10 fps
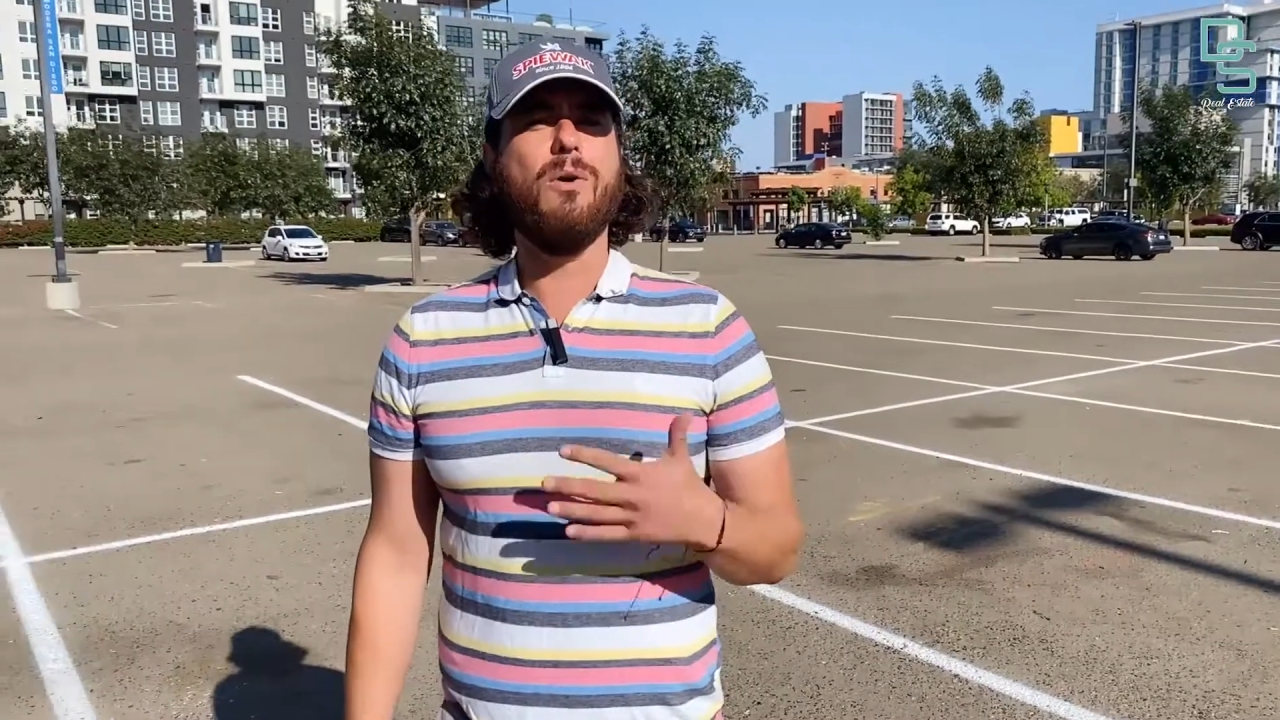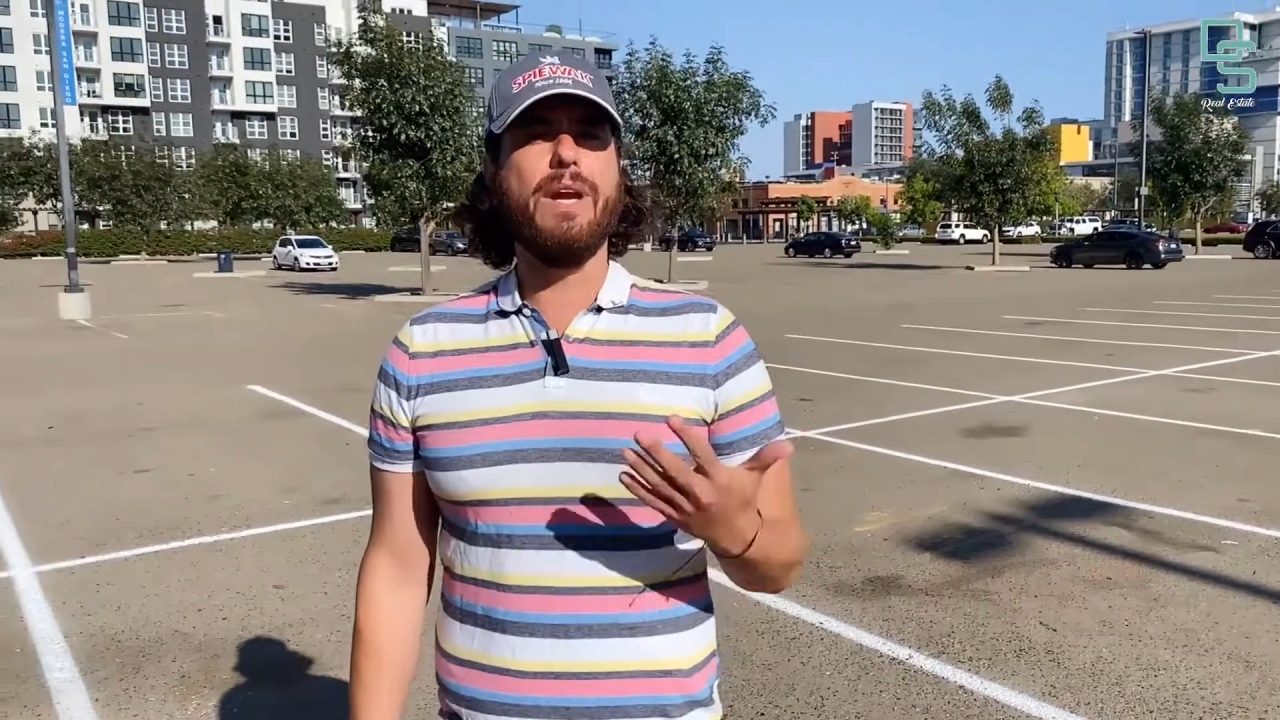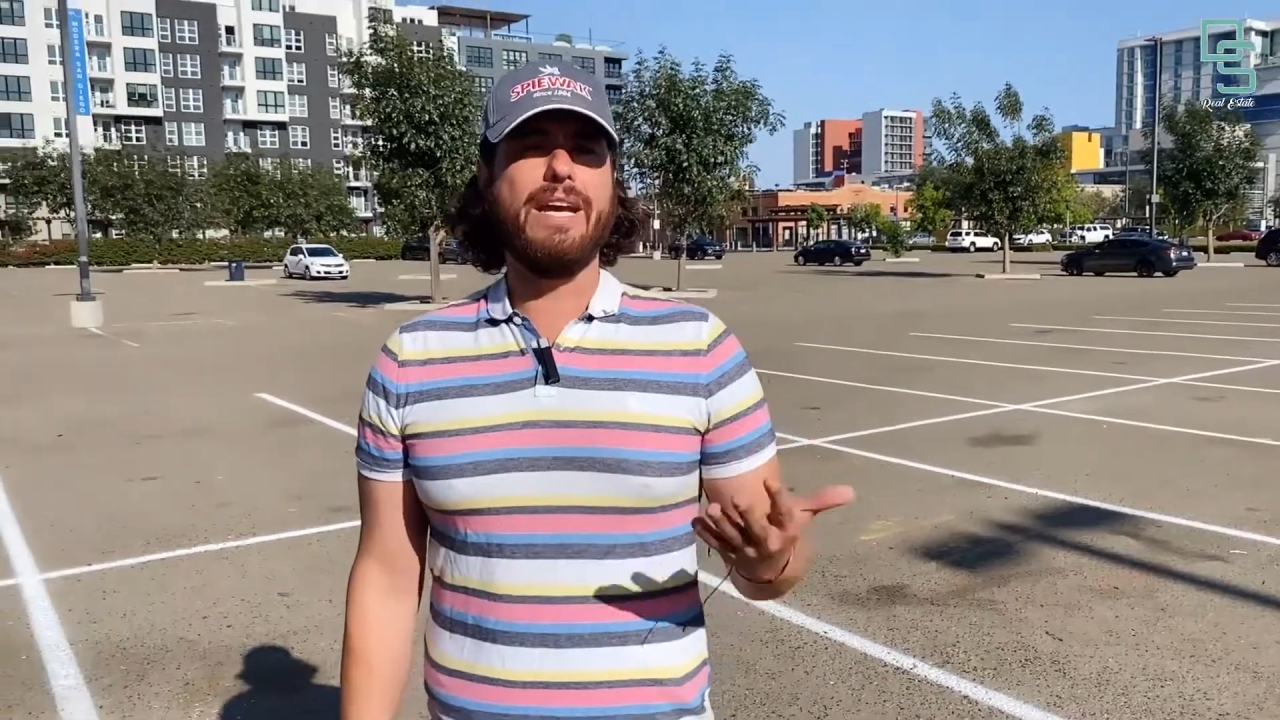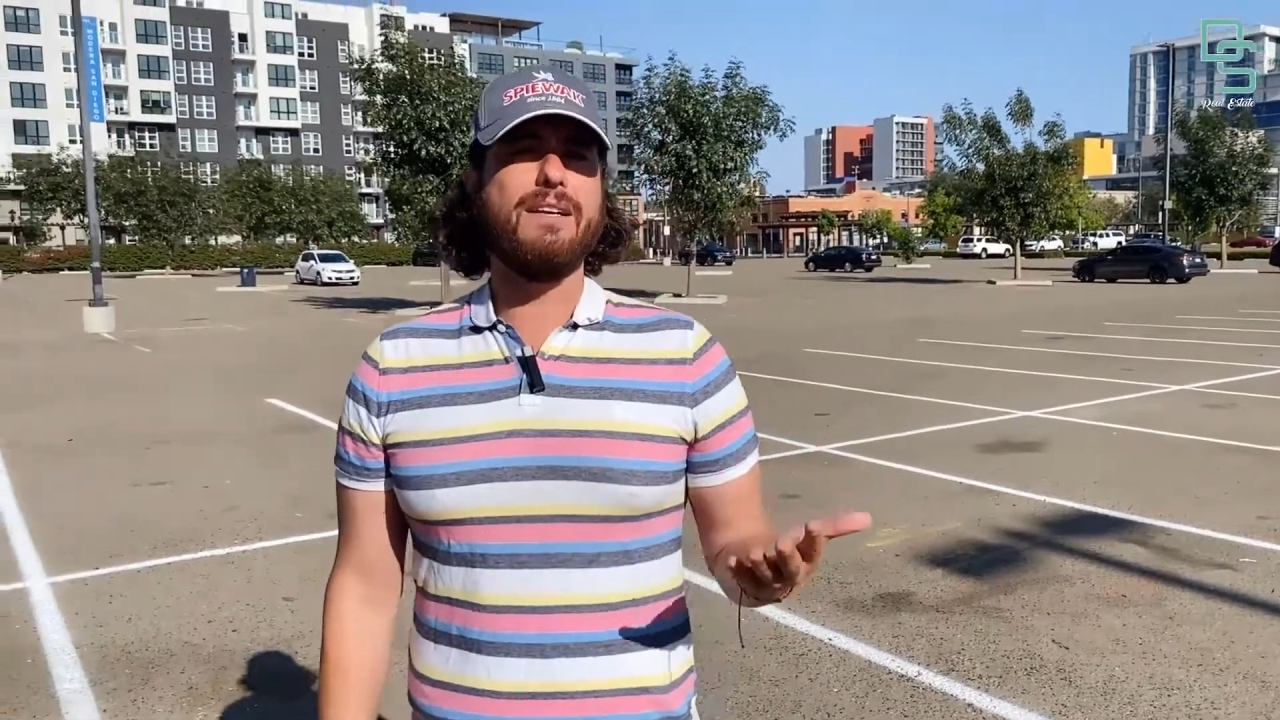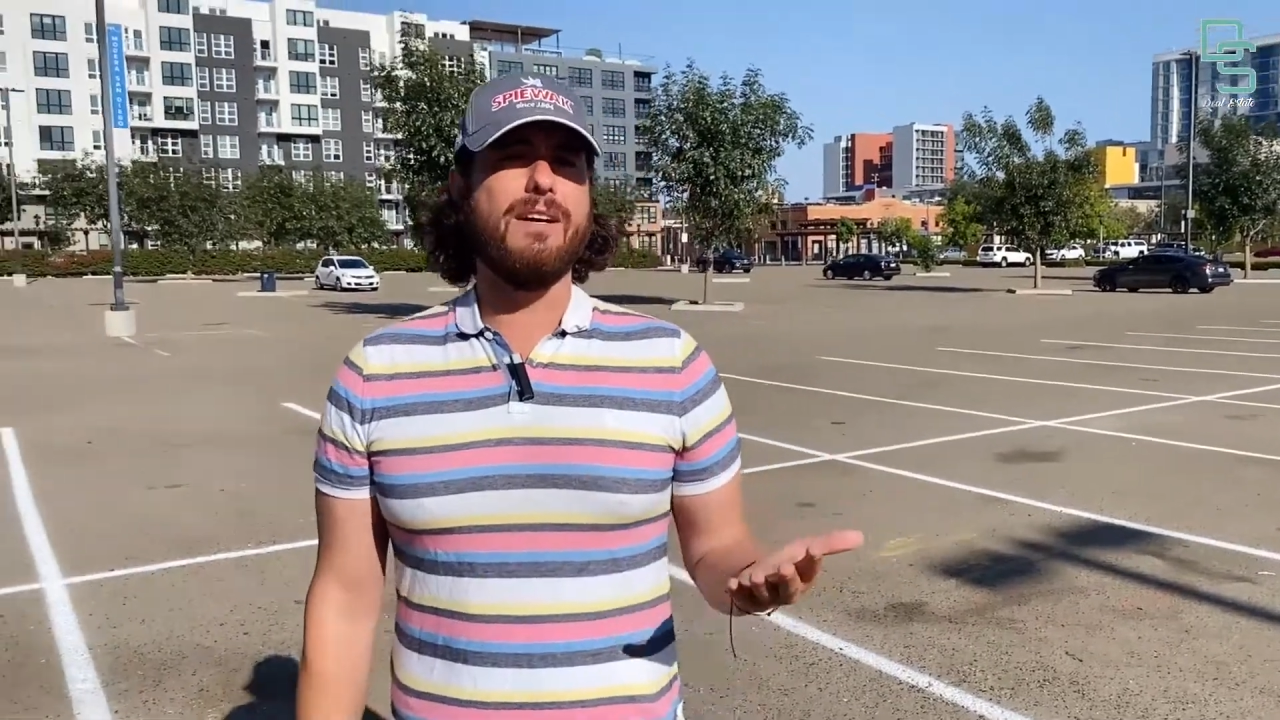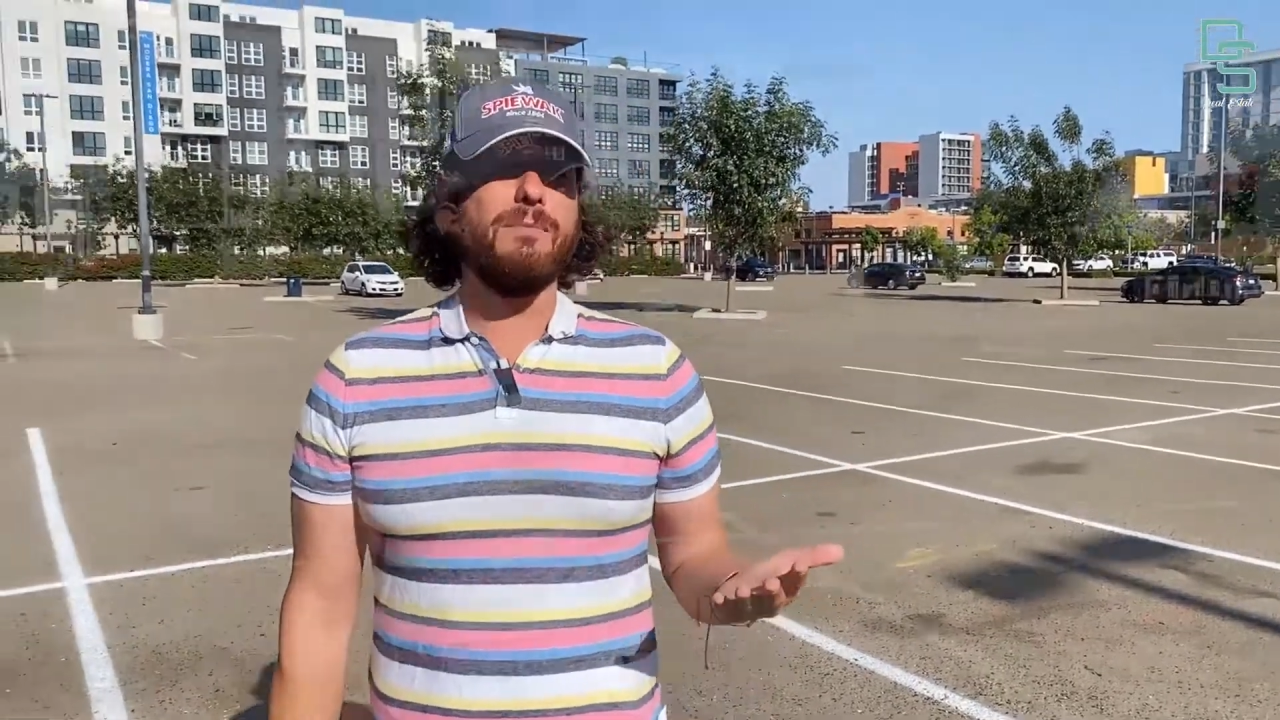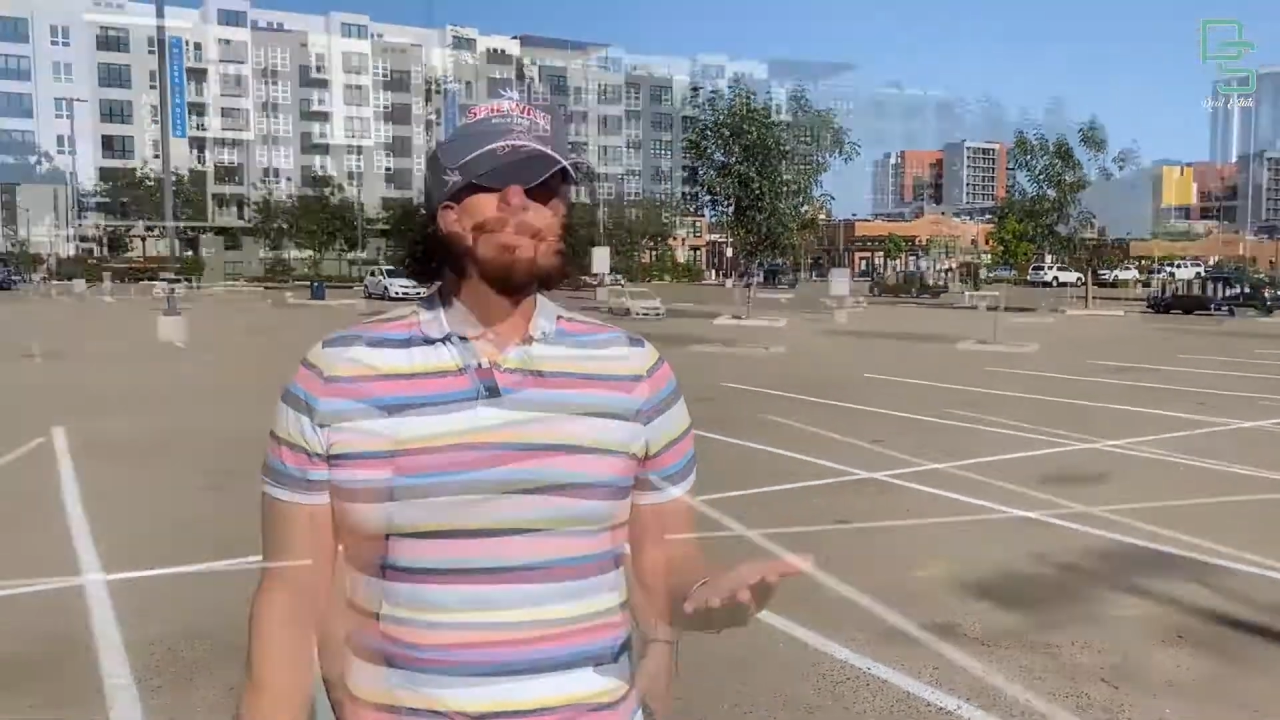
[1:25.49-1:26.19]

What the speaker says: income.